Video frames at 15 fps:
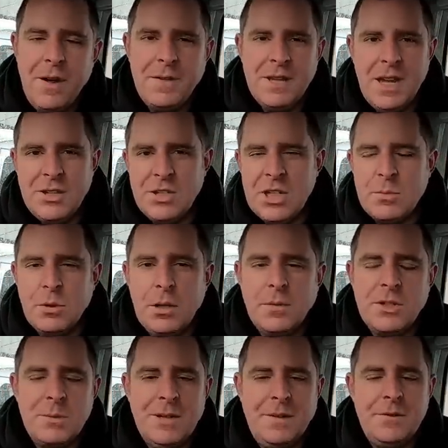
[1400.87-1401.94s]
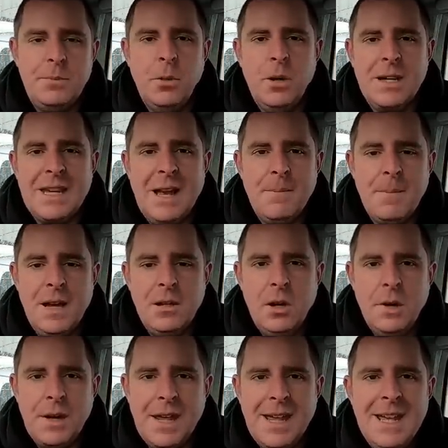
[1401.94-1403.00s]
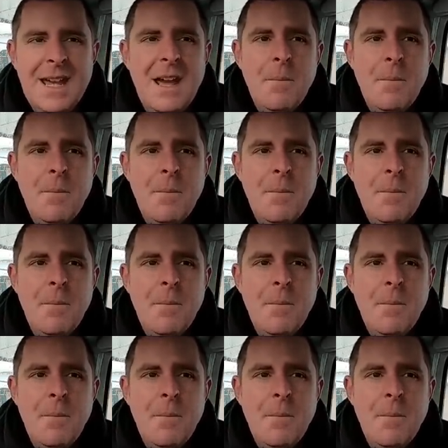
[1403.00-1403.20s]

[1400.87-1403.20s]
around the edges, well, obviously, we'll have to put a cam belt on it.